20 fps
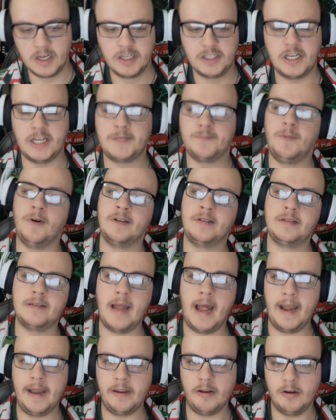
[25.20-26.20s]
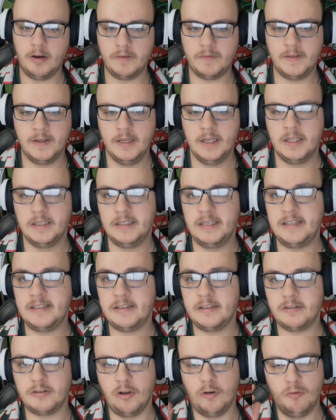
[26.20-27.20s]
just by starting off, this
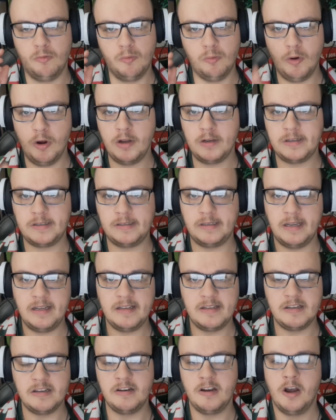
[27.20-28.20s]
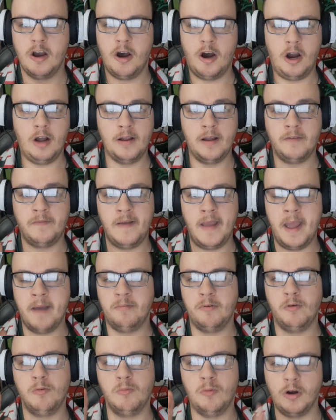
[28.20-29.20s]
is the worst season I have
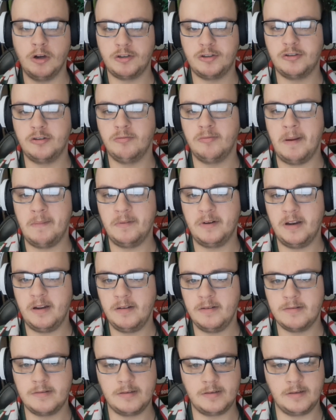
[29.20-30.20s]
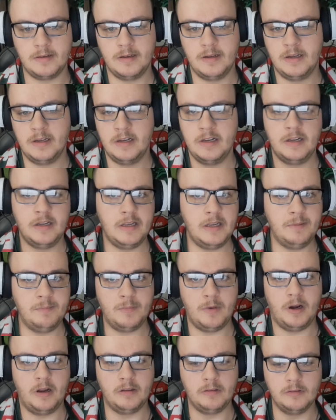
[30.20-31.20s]
ever watched the Rabbitohs in
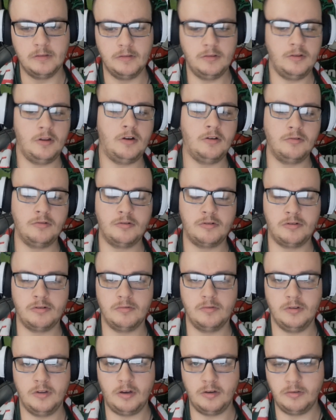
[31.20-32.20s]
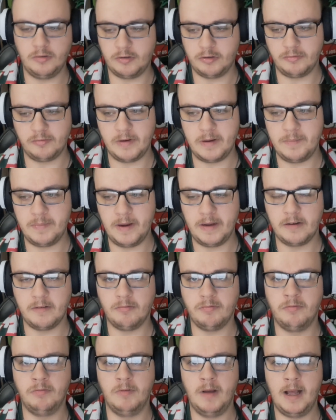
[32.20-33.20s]
my long career being
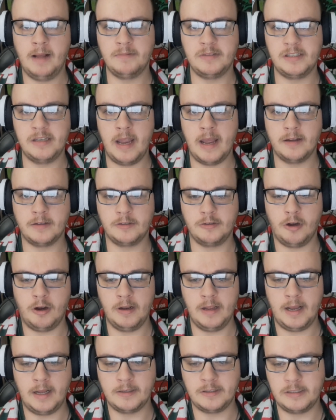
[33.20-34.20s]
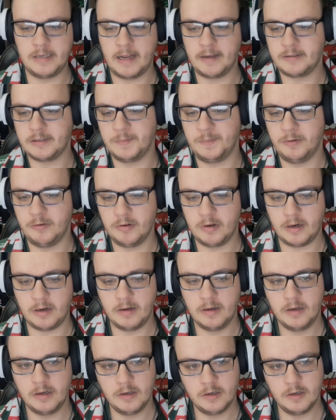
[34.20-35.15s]
a South diehard South supporter.